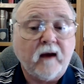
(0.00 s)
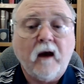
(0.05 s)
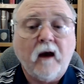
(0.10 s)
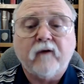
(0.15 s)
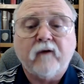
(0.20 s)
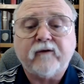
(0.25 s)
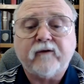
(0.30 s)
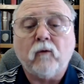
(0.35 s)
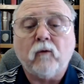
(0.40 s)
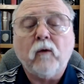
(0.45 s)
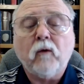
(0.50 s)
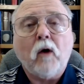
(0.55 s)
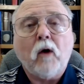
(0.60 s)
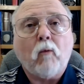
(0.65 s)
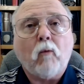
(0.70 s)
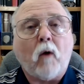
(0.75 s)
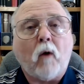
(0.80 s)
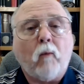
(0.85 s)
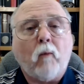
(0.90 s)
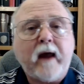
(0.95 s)
So
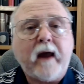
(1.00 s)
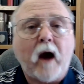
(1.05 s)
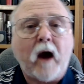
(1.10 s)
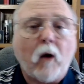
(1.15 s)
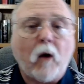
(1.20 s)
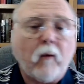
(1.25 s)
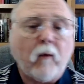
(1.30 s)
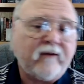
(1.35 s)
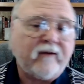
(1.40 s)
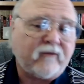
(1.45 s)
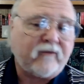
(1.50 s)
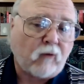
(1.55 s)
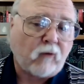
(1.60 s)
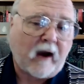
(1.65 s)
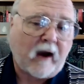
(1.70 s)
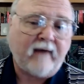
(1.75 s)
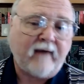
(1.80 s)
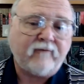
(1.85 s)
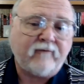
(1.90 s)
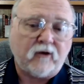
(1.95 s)
what we always
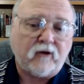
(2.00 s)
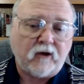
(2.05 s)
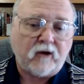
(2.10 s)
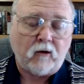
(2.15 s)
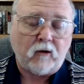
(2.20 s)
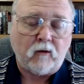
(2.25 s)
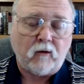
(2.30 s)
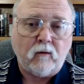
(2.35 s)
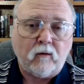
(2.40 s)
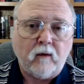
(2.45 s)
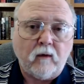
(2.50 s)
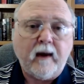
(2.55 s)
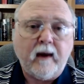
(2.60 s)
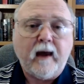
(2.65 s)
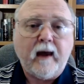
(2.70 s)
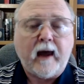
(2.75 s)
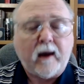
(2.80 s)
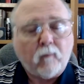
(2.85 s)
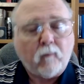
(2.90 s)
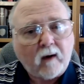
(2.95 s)
strive to do,
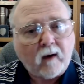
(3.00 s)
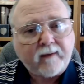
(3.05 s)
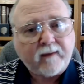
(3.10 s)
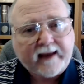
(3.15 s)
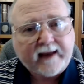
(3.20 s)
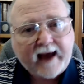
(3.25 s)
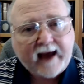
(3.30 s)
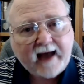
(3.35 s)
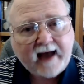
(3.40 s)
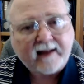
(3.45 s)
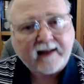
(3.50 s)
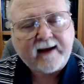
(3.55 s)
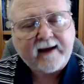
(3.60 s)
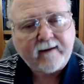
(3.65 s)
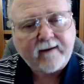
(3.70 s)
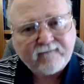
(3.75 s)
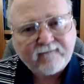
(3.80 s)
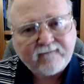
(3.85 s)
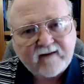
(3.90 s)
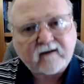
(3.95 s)
and what the highly
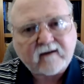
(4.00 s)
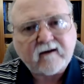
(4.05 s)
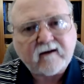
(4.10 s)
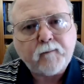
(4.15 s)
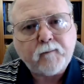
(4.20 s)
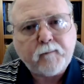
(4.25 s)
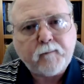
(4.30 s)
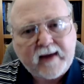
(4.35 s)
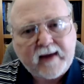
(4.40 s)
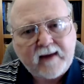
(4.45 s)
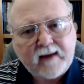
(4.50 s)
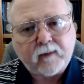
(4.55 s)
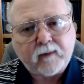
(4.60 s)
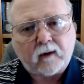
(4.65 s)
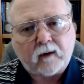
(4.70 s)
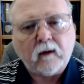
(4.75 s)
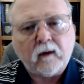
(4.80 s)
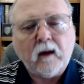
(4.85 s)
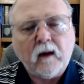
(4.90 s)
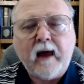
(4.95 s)
effective
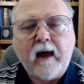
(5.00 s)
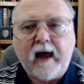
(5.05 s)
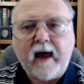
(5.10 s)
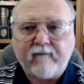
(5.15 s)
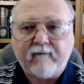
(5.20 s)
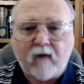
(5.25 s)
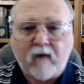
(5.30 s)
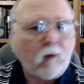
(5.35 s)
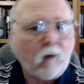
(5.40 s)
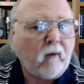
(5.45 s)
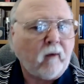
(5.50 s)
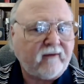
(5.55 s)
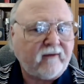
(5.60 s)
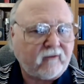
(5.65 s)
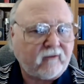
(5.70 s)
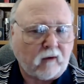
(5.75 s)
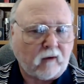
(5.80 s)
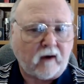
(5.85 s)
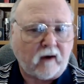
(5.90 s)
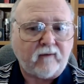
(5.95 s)
people have always
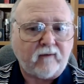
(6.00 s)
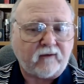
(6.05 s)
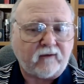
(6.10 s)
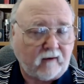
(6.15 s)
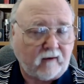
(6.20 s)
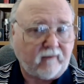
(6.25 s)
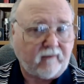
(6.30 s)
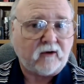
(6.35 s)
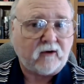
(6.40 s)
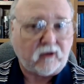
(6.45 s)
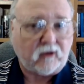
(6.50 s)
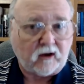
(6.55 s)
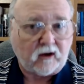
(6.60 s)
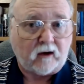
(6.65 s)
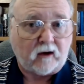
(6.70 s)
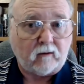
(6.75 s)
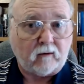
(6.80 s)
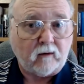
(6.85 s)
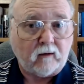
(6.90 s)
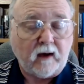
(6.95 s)
striven to
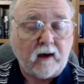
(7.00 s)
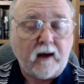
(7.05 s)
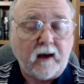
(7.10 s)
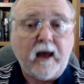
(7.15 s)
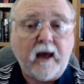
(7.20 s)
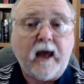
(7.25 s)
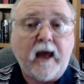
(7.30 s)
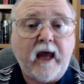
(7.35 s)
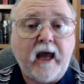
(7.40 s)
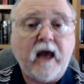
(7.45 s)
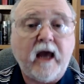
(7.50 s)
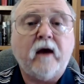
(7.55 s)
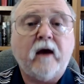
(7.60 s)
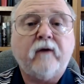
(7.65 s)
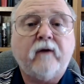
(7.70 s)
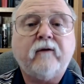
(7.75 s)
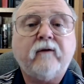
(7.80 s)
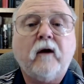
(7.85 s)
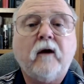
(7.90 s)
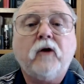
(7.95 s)
do,
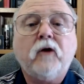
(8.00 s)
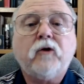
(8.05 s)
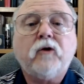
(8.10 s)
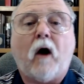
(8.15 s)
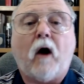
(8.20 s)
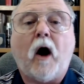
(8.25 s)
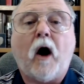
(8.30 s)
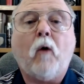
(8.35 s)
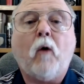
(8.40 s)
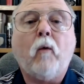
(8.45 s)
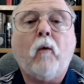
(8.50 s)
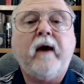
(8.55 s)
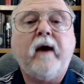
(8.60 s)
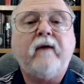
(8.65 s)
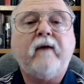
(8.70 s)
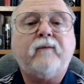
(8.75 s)
is to always